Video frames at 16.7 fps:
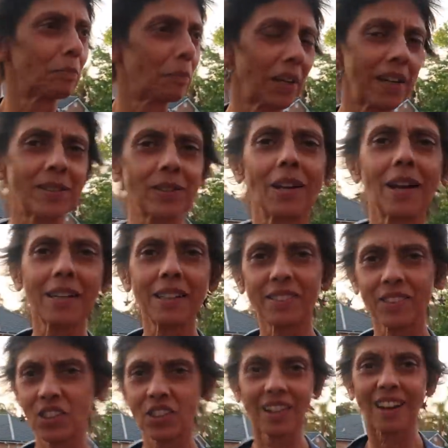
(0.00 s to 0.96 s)
please like it.
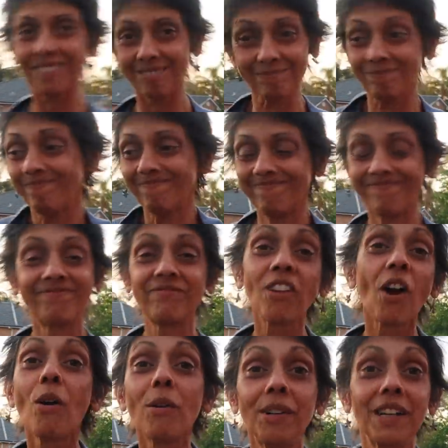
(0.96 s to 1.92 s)
Just like...
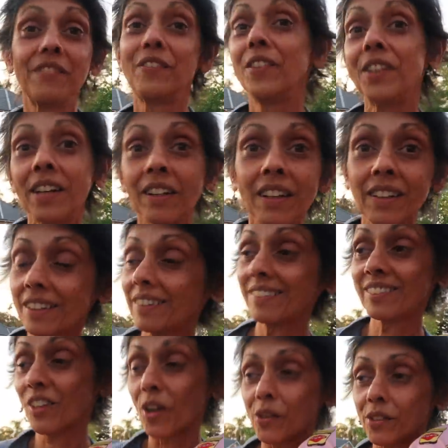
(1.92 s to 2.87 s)
Don't. If you don't like it,
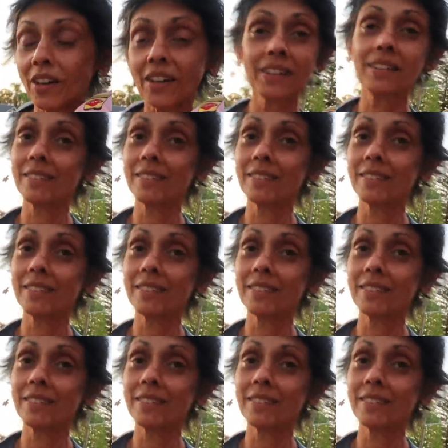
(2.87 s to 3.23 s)
don't like